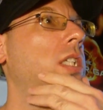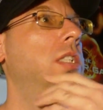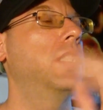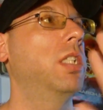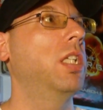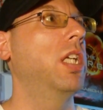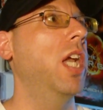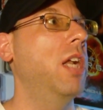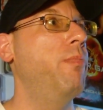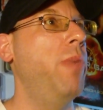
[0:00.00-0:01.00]
I'm just
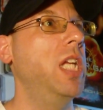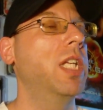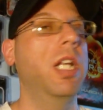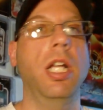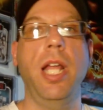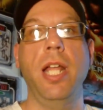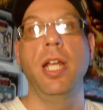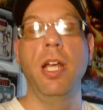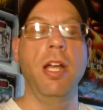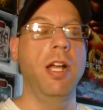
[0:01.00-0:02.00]
kind of basing it on that.
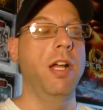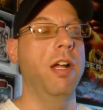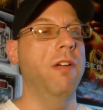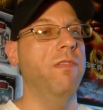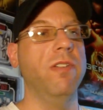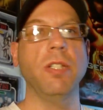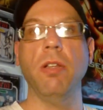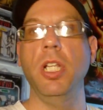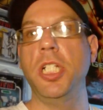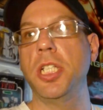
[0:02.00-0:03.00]
First
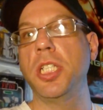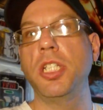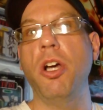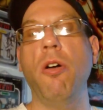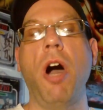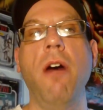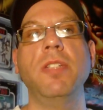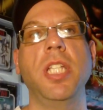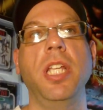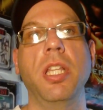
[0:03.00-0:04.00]
of all, it's just so,
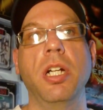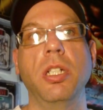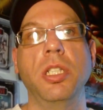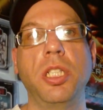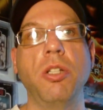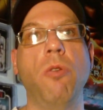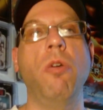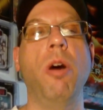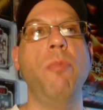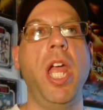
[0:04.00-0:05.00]
obviously they're so
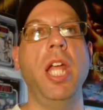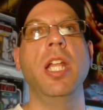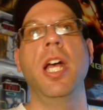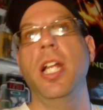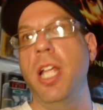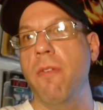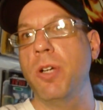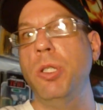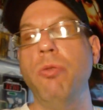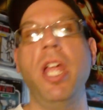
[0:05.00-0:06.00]
well made. You have
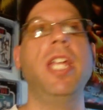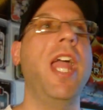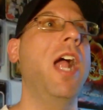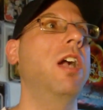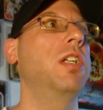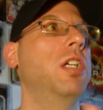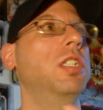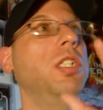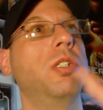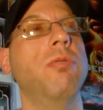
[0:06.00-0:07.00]
great
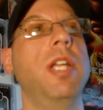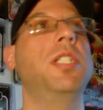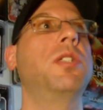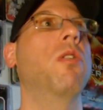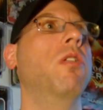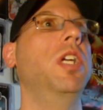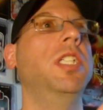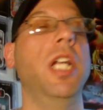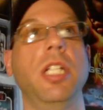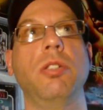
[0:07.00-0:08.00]
characters and great
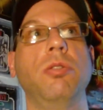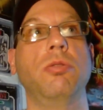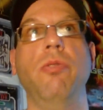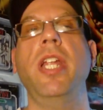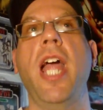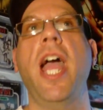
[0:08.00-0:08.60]
stories and great